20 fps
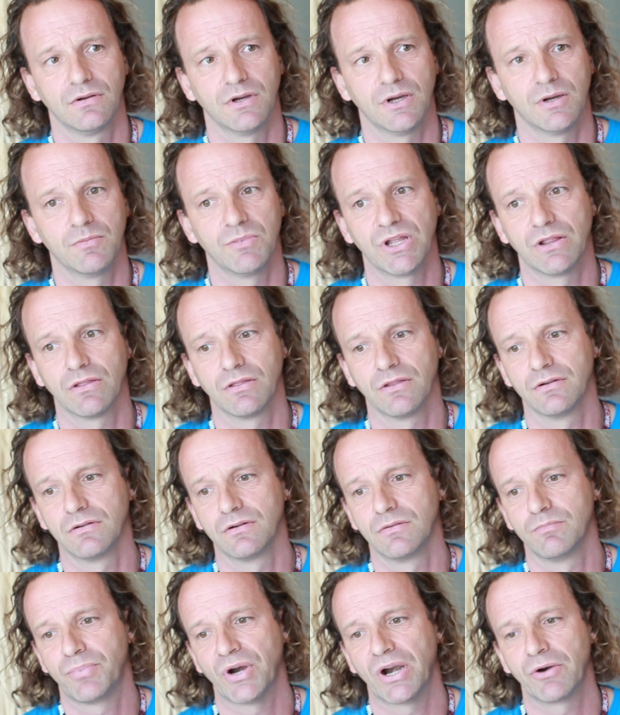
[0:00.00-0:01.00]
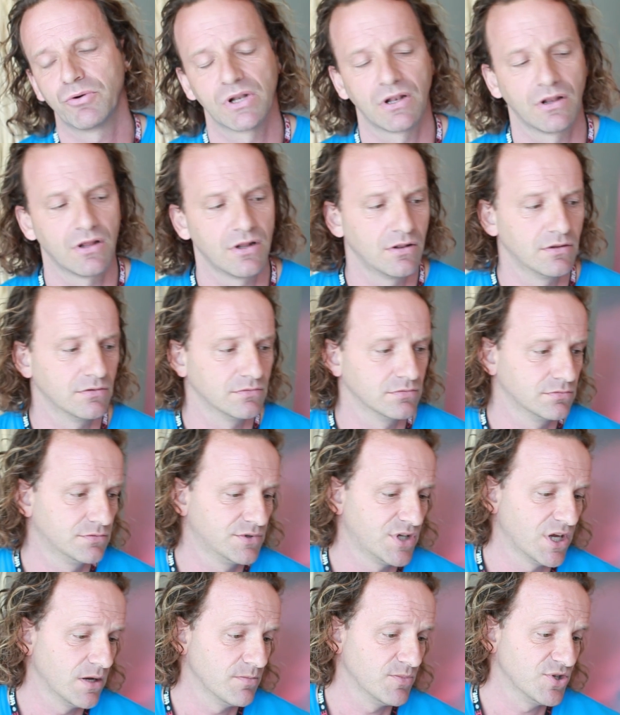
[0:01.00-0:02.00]
I mean, the parallel
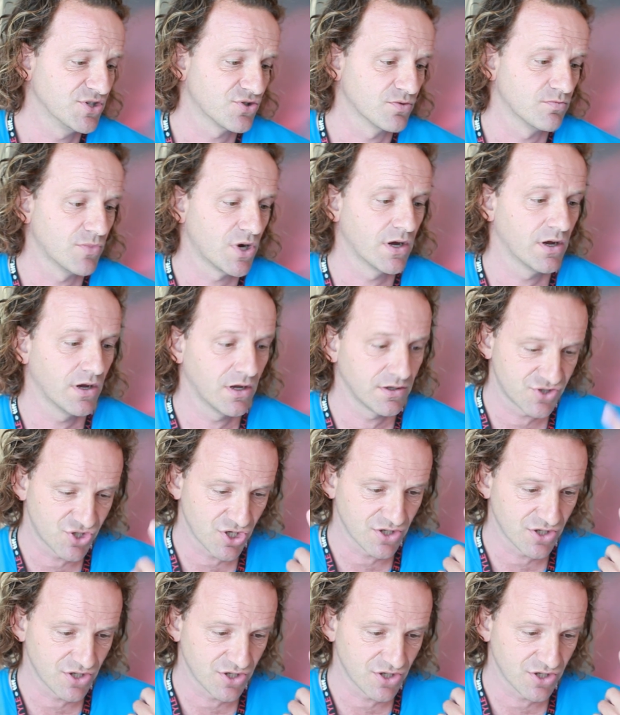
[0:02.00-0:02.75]
came into my head.